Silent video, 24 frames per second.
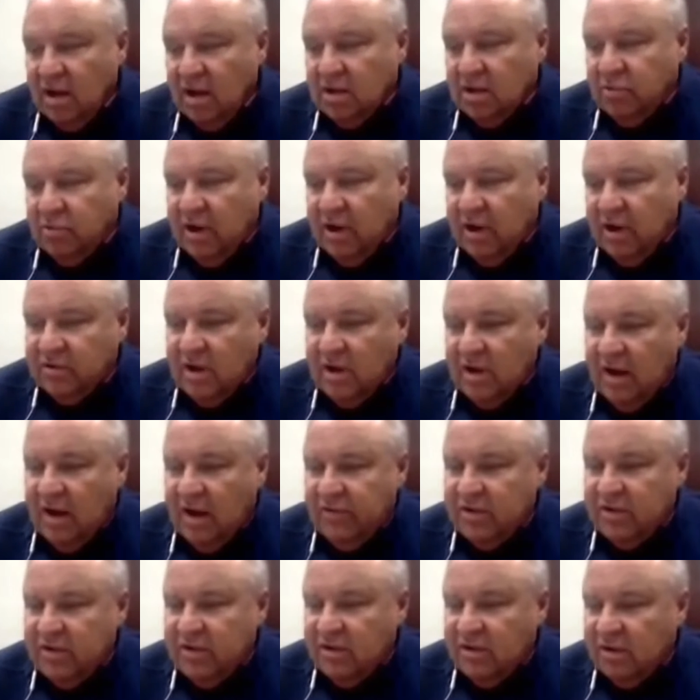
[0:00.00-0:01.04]
at the press
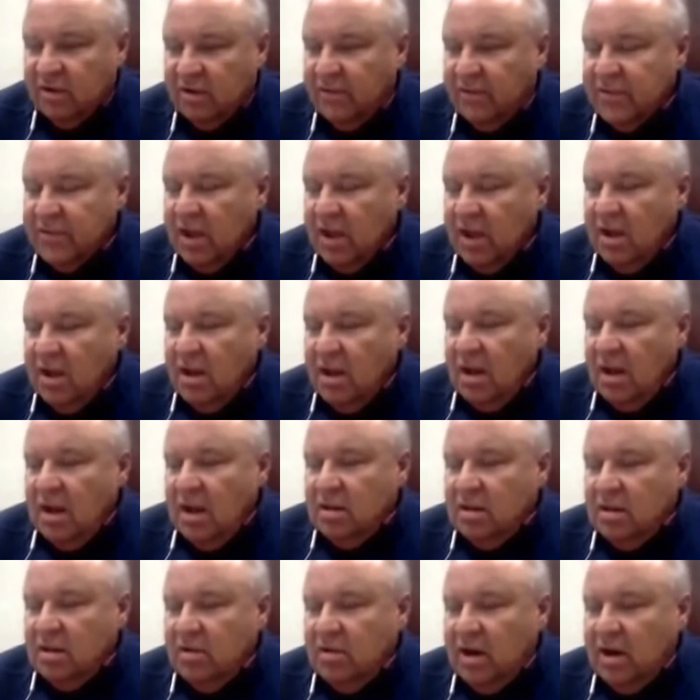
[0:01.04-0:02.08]
conference. There are
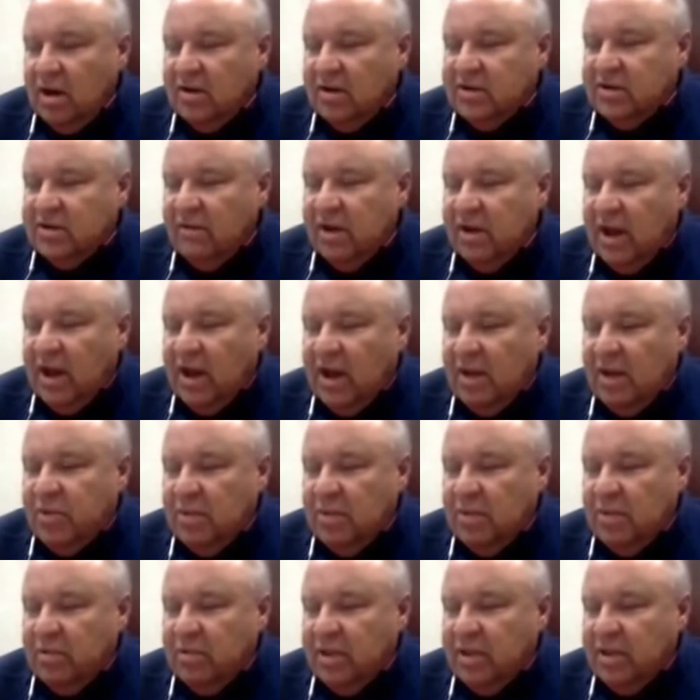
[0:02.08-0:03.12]
379
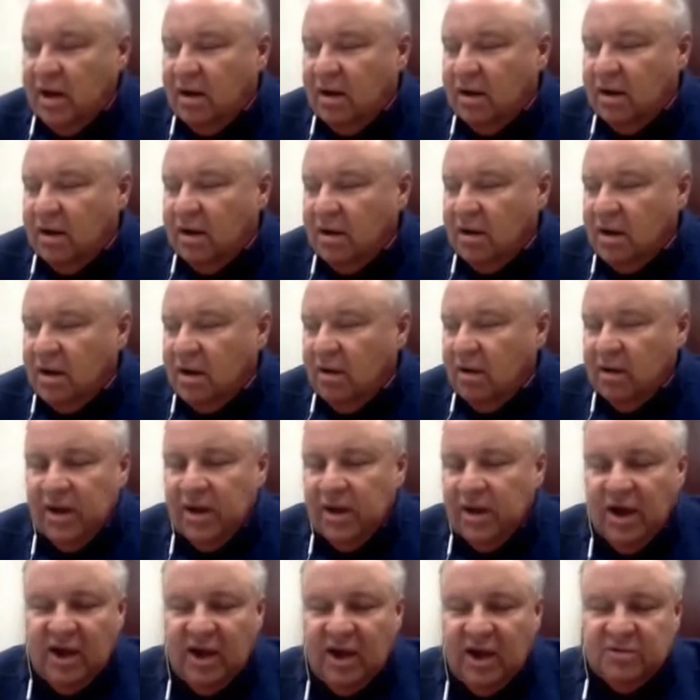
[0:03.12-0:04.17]
people that are
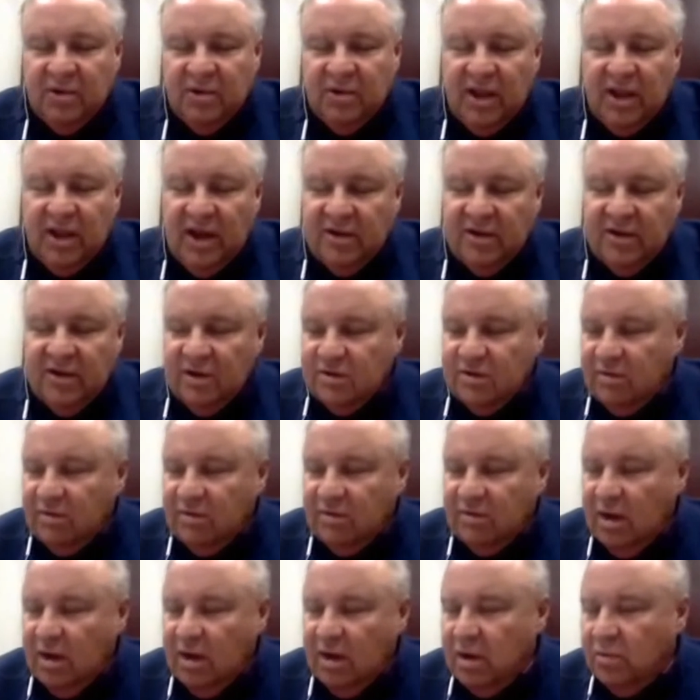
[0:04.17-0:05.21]
currently hospitalized. That's
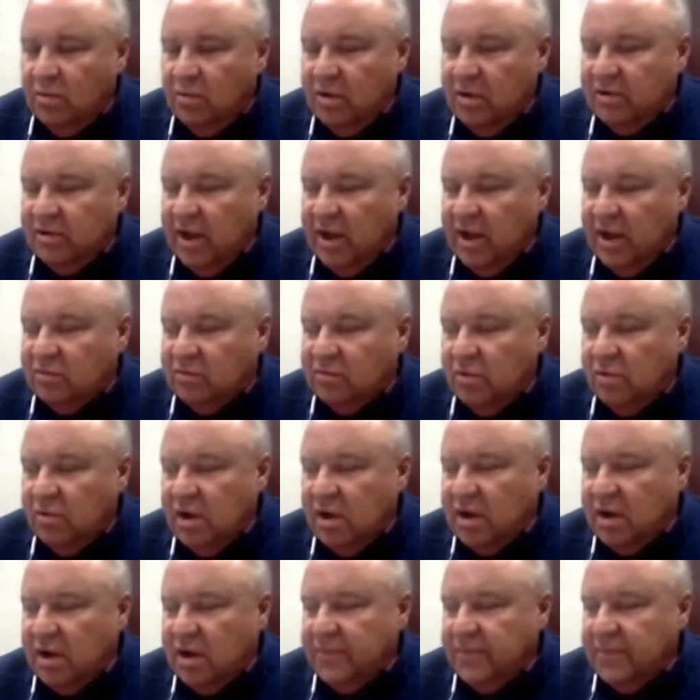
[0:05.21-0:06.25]
around what it was last
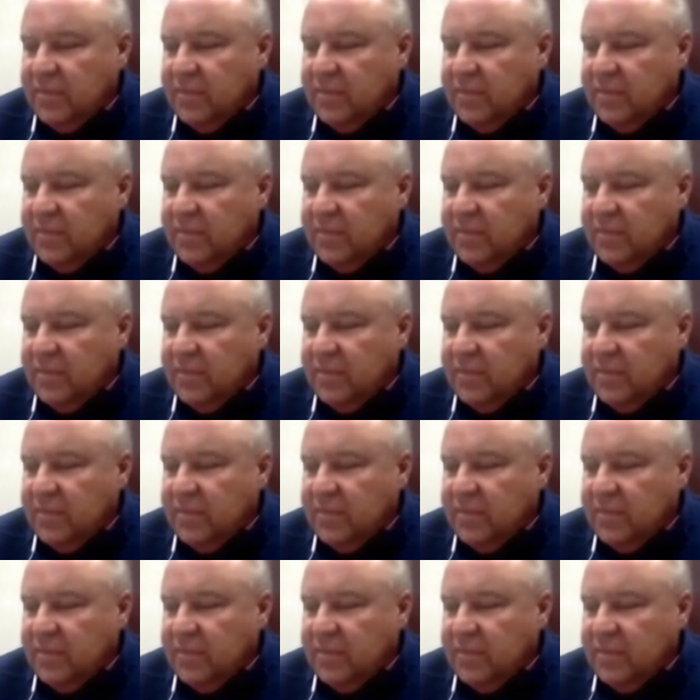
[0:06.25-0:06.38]
week.